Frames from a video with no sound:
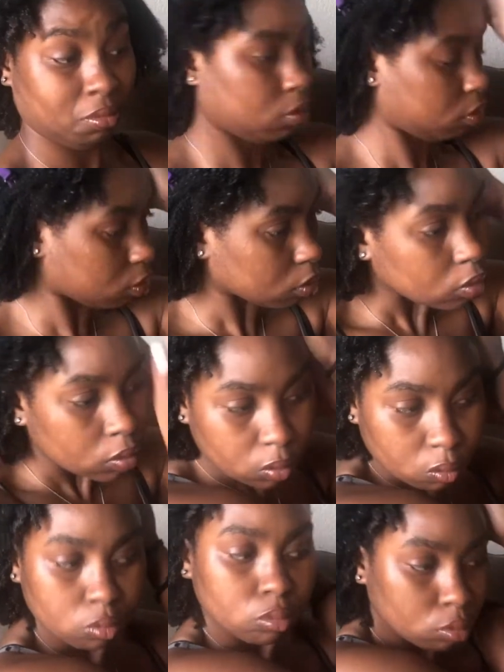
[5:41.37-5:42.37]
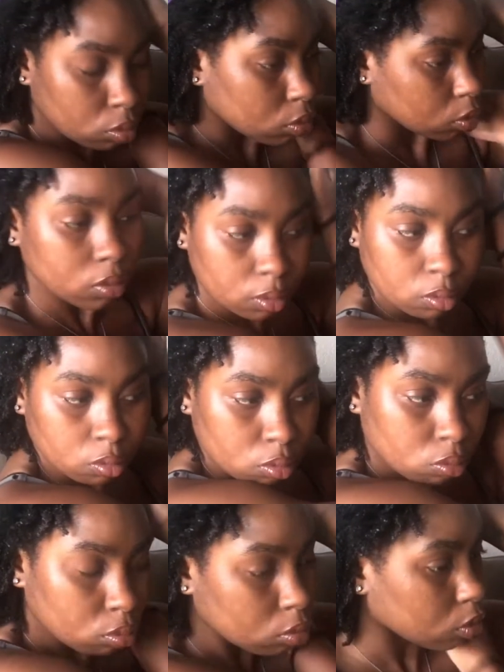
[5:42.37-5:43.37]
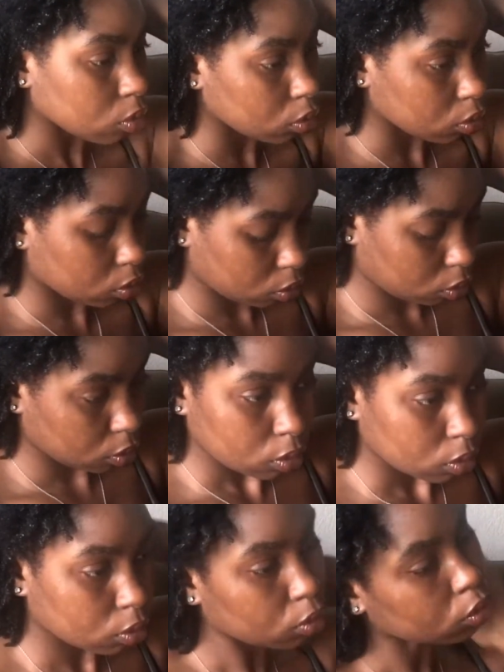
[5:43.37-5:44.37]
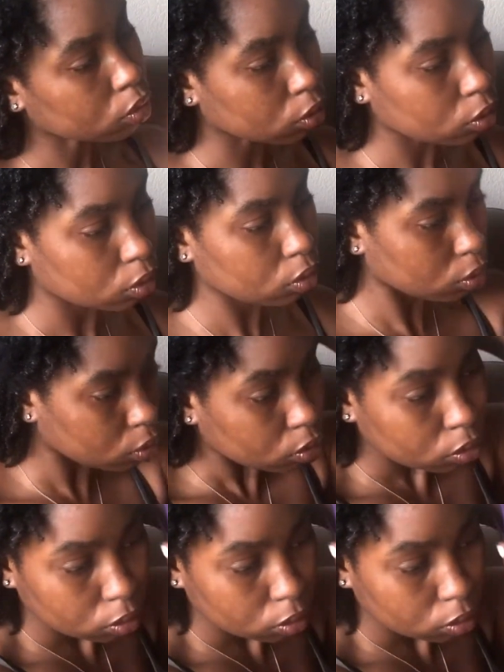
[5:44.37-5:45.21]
But clip at the roots to prevent shrinkage while you're finishing your hair.